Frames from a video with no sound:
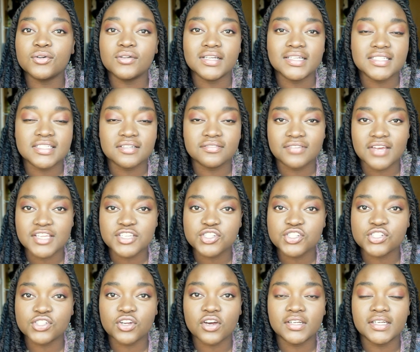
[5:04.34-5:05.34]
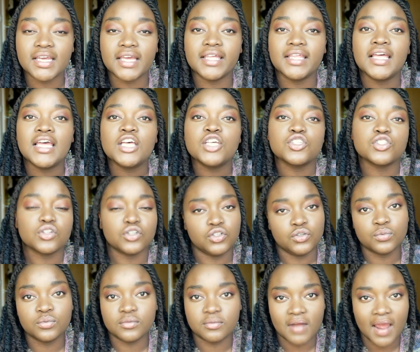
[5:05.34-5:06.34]
intervention on it. So you
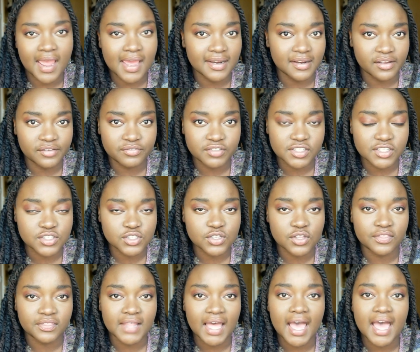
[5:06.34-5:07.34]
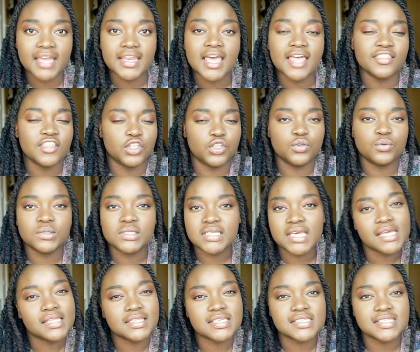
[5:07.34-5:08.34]
would write an evidence on that, and then you
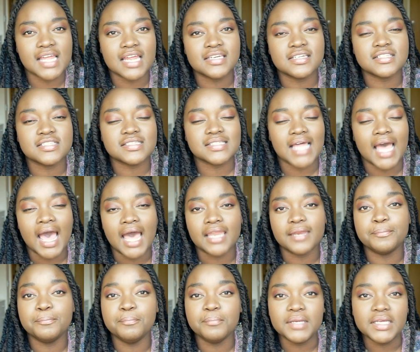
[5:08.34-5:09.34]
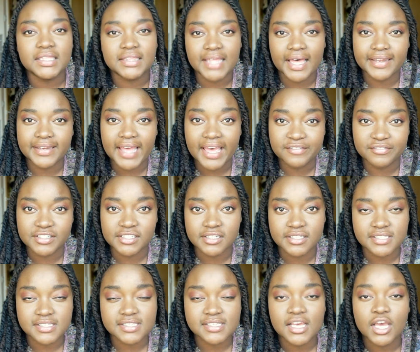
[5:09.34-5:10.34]
take the standards that meet that
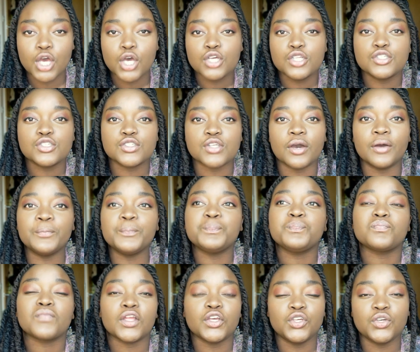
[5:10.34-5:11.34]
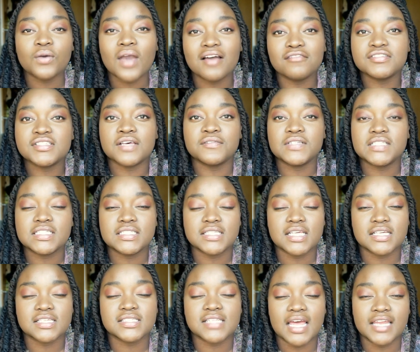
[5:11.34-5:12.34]
evidence. So you have
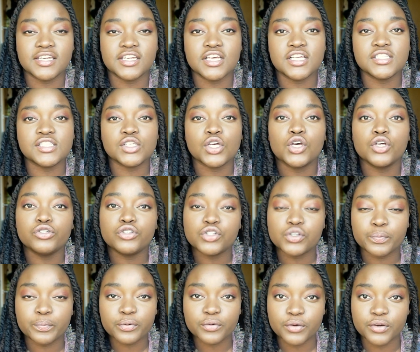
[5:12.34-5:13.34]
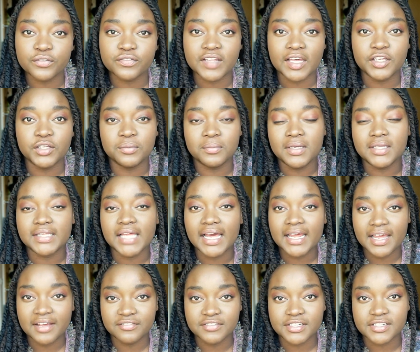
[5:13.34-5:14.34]
76 standards to prove that you meet that
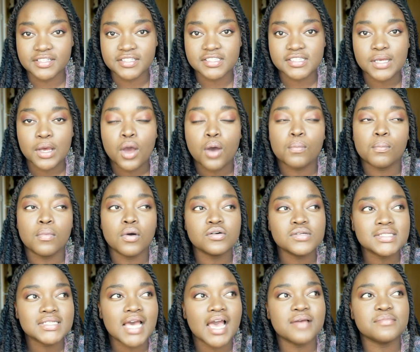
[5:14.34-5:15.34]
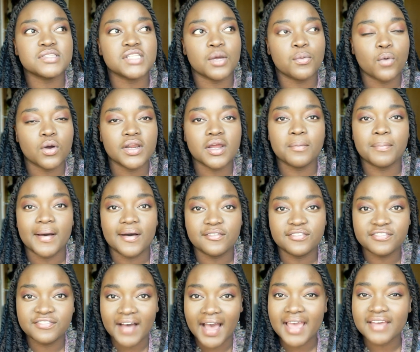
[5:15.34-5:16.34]
evidence. Most times they want about
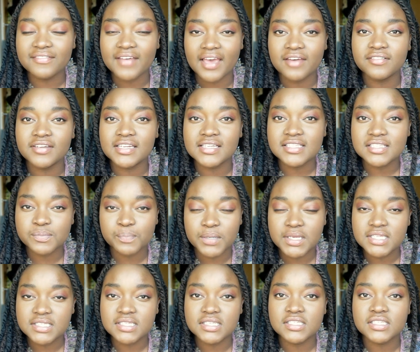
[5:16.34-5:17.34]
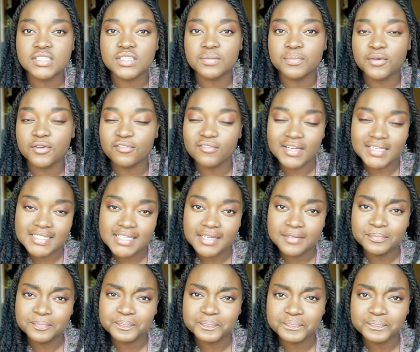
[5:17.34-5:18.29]
5 evidence pieces to be written